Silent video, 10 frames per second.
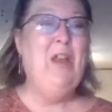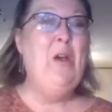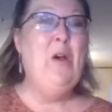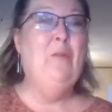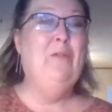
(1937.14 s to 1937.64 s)

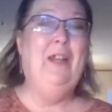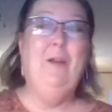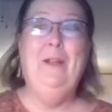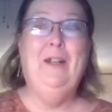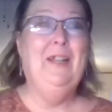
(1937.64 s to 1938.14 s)
hopefully
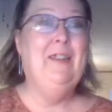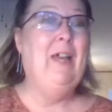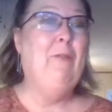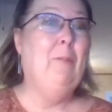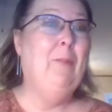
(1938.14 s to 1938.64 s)
I'll be able to get
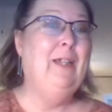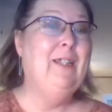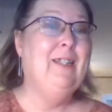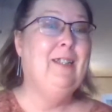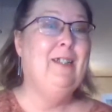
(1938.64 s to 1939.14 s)
that
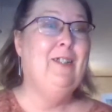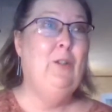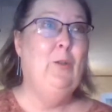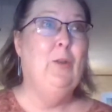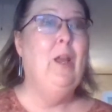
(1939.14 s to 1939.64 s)
replaced
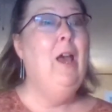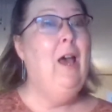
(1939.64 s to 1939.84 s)
soon.